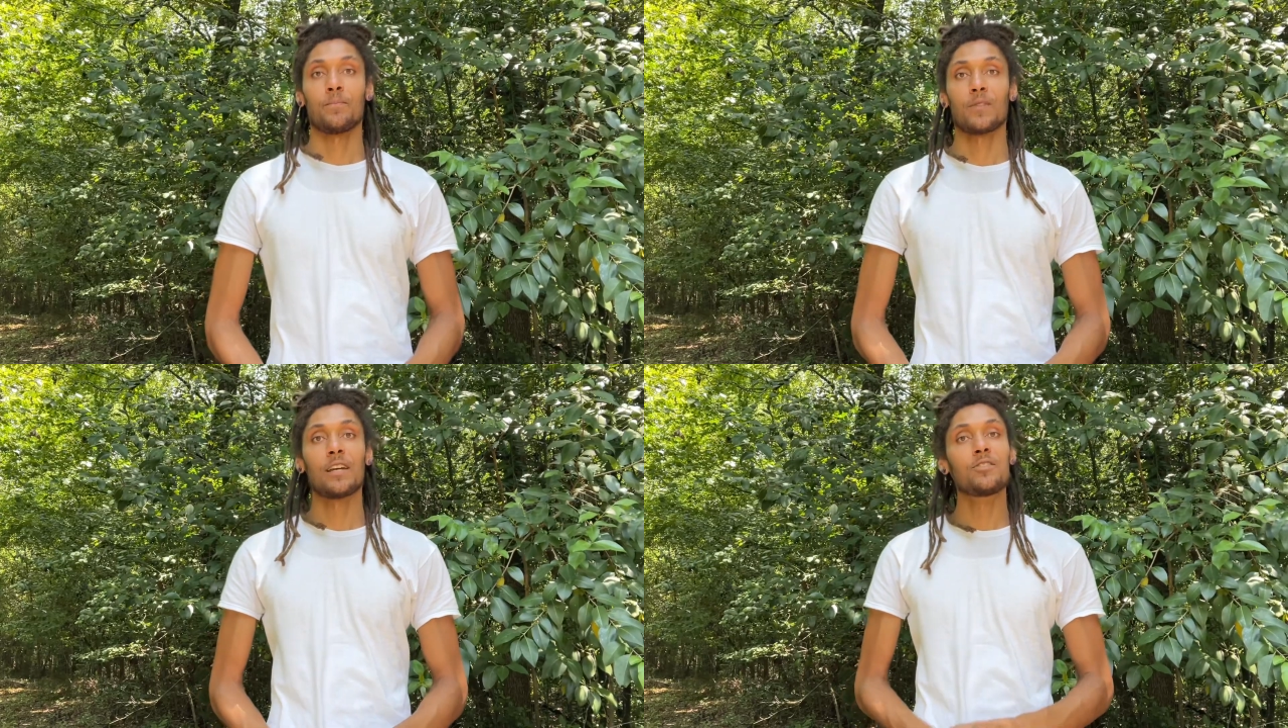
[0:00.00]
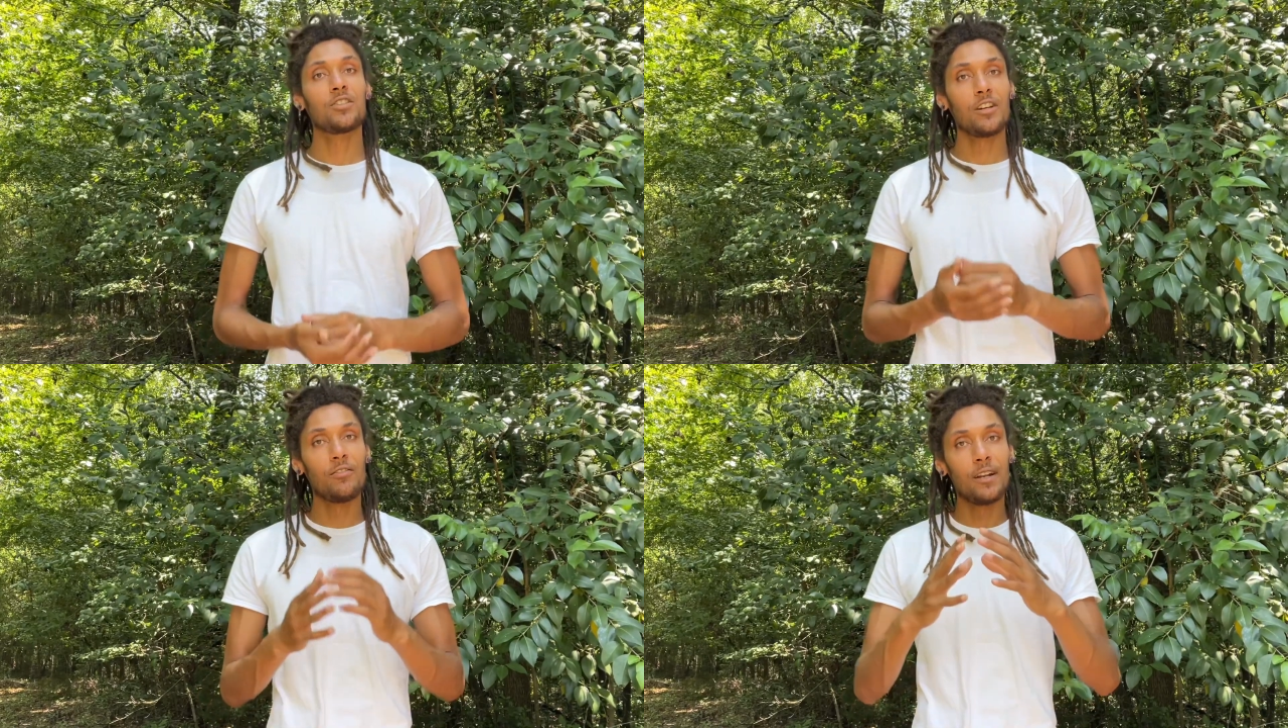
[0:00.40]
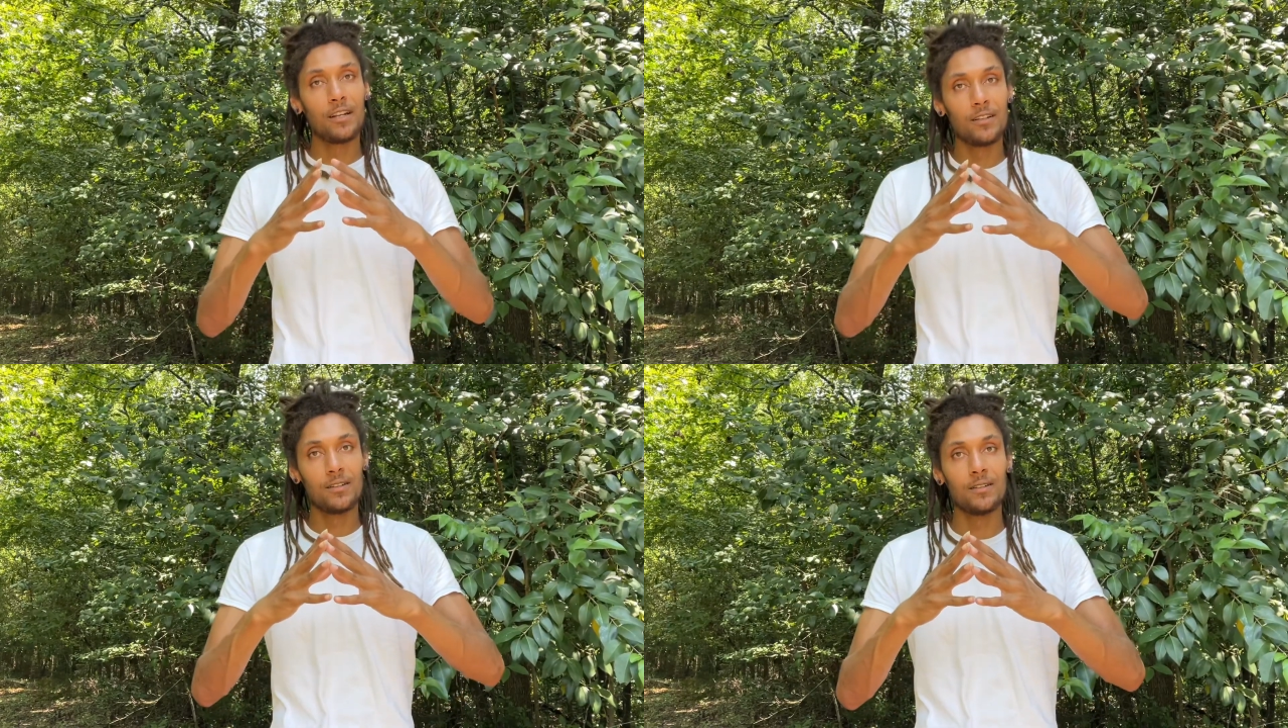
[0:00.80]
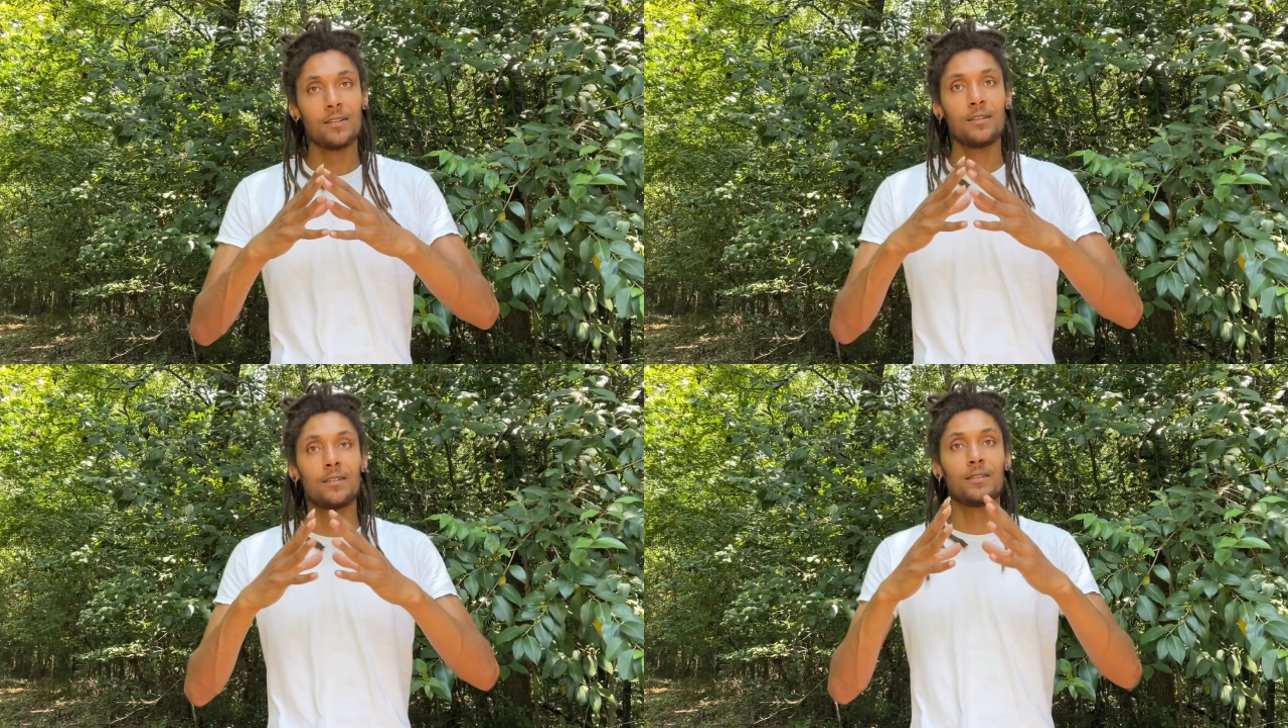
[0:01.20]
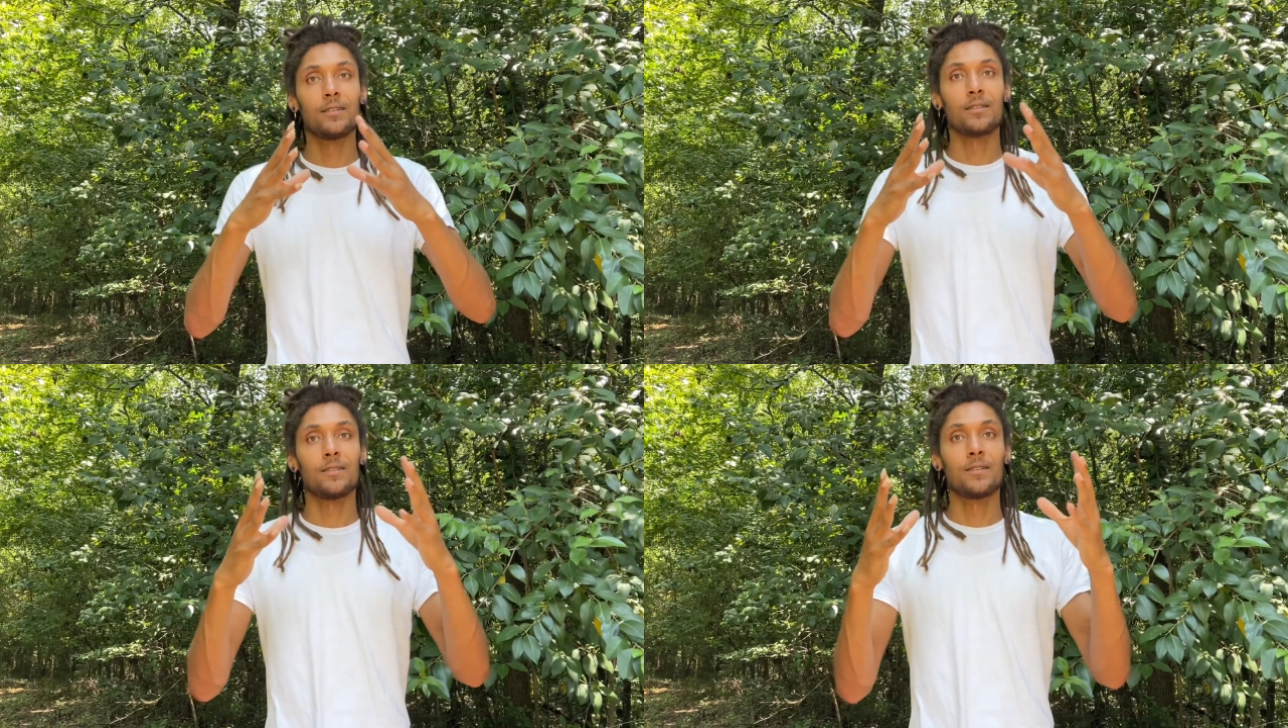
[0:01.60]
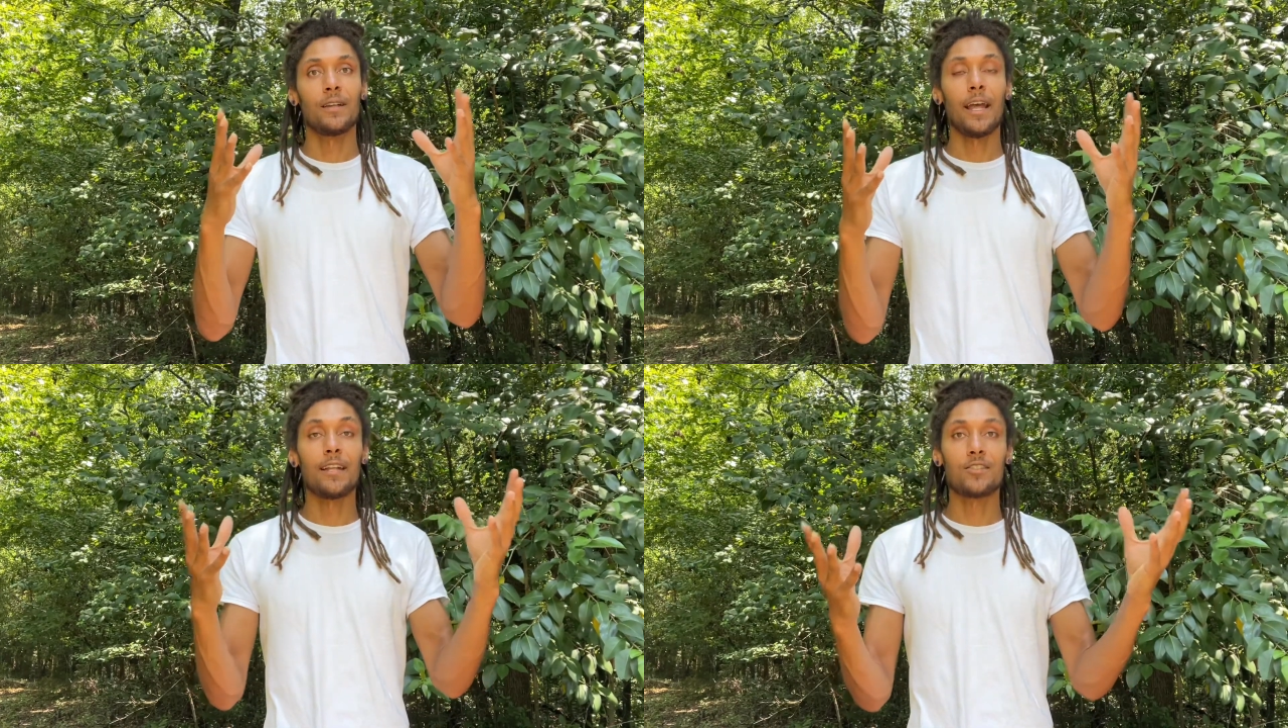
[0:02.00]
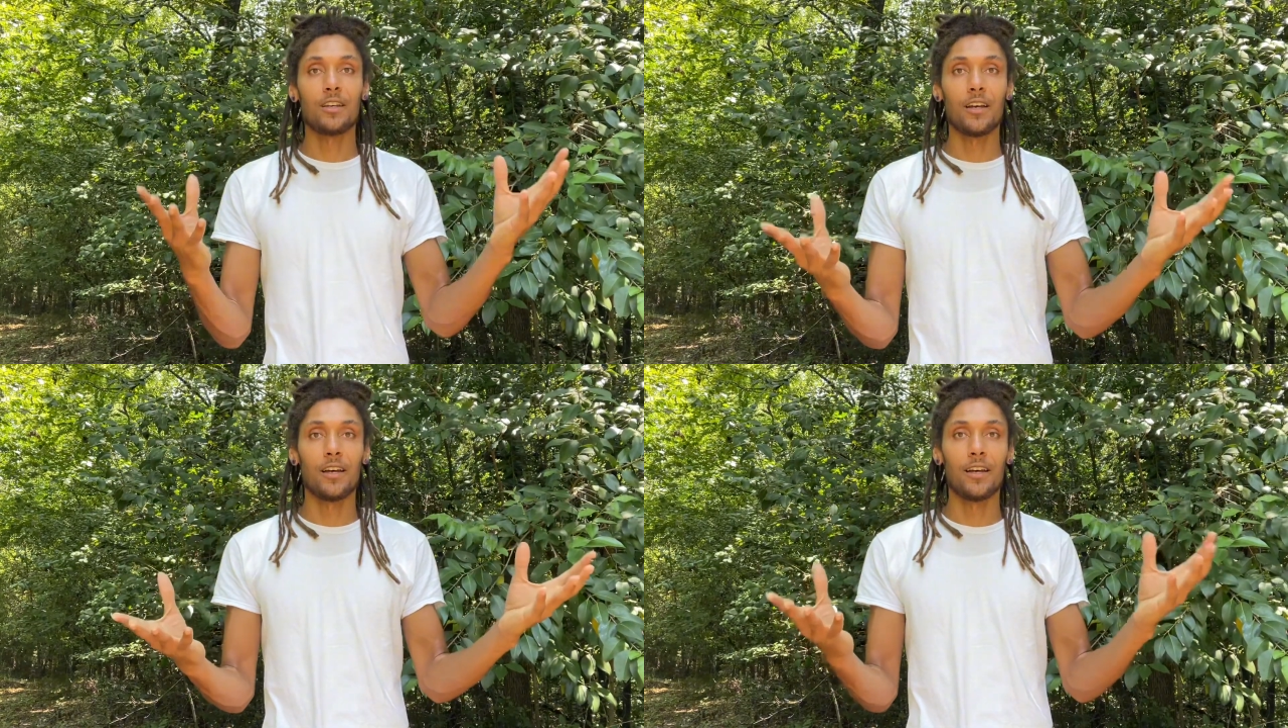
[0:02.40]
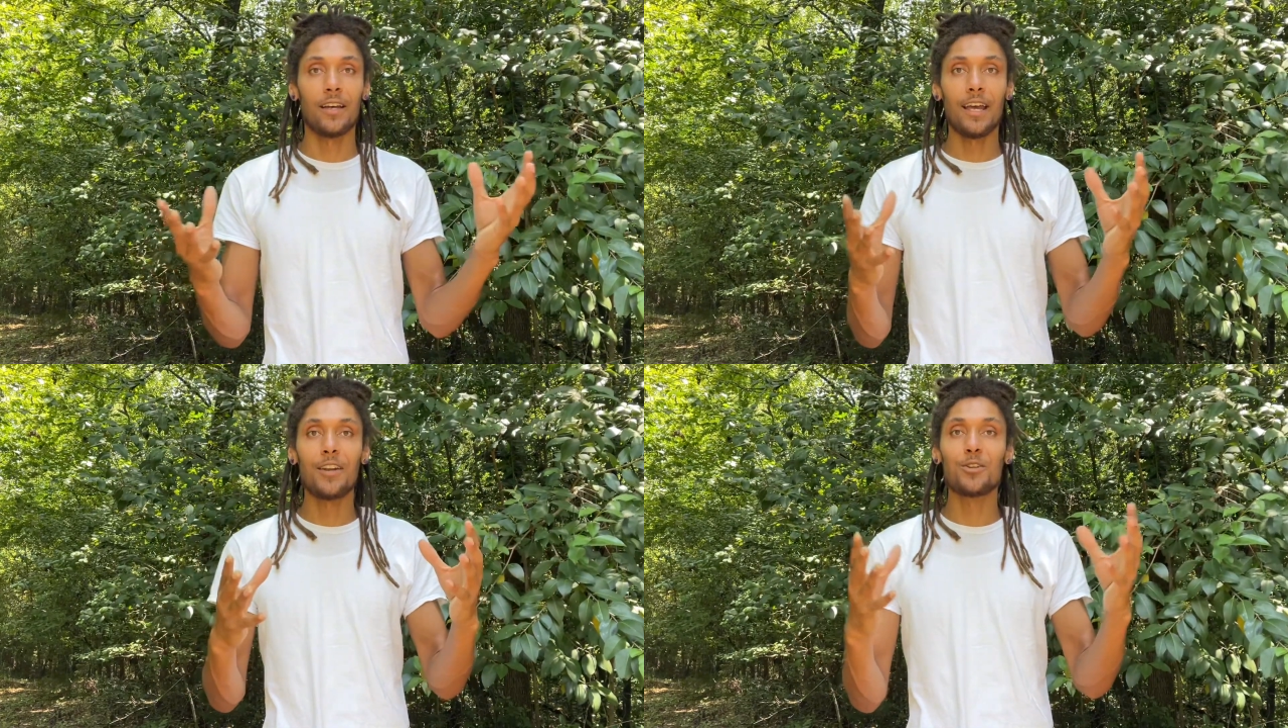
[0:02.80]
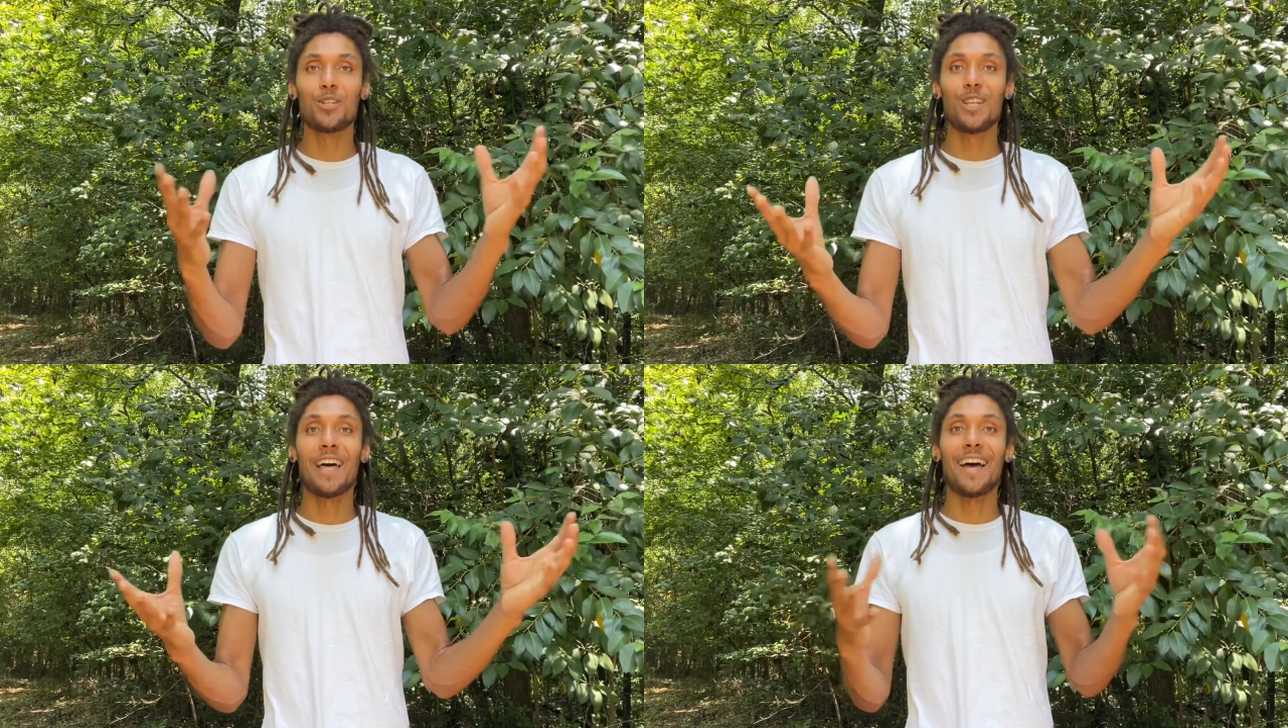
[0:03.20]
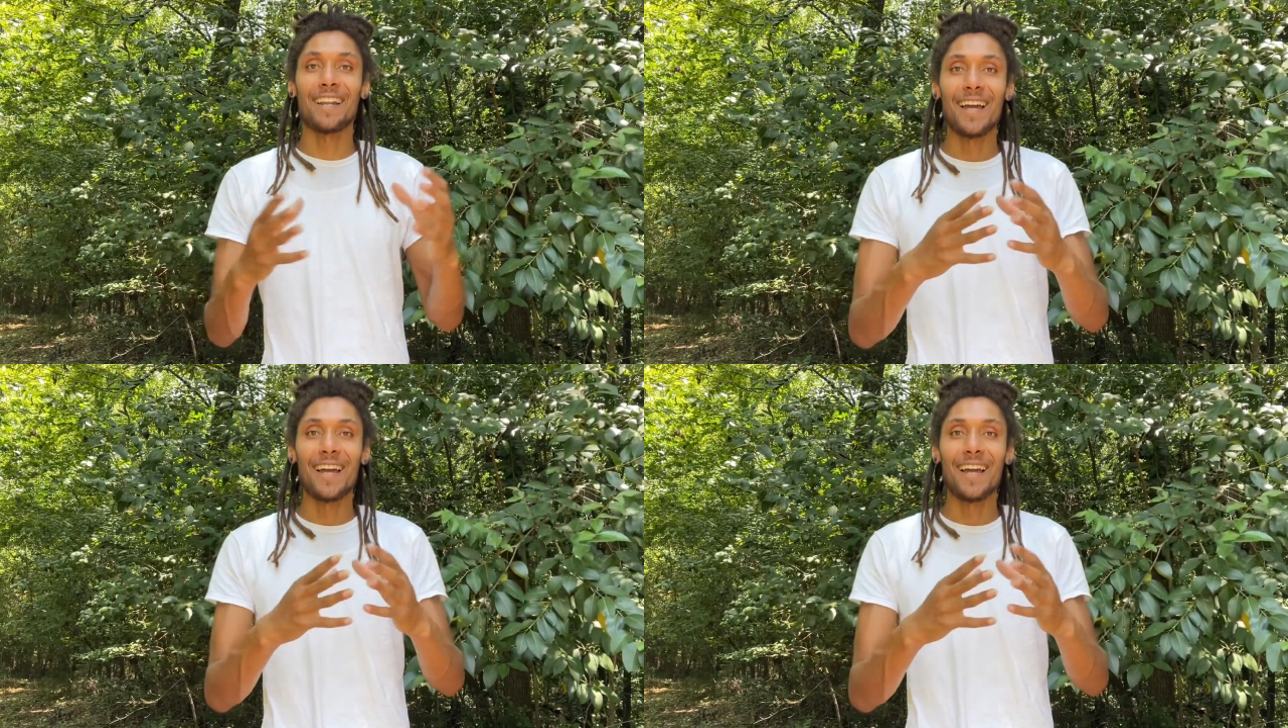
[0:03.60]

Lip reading: considering it's a energy that